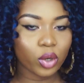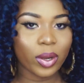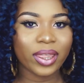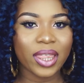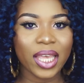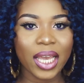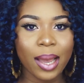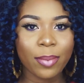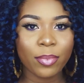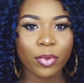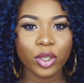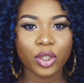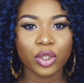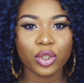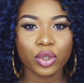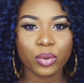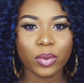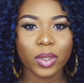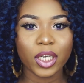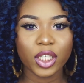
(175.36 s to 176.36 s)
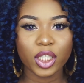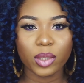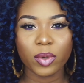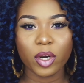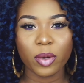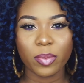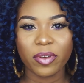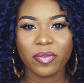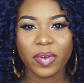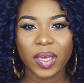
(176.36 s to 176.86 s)
I think I'm going to do a little bit
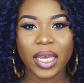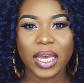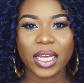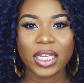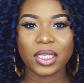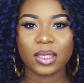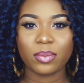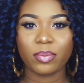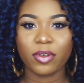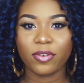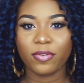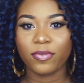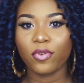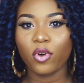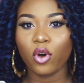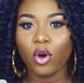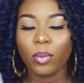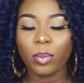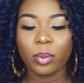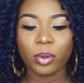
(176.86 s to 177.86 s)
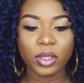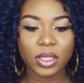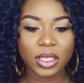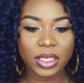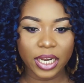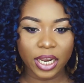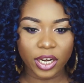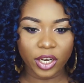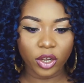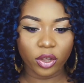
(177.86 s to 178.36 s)
of baby hairs before putting
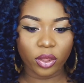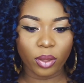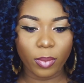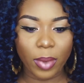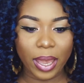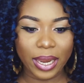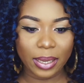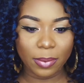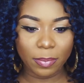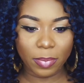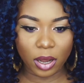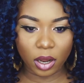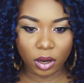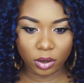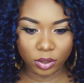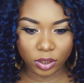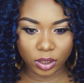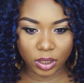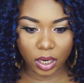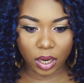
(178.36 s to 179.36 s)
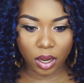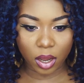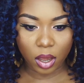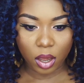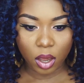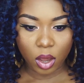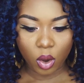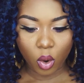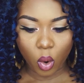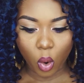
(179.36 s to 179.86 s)
any powder
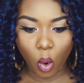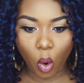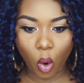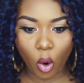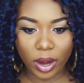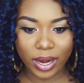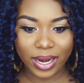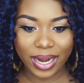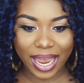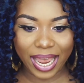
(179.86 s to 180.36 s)
on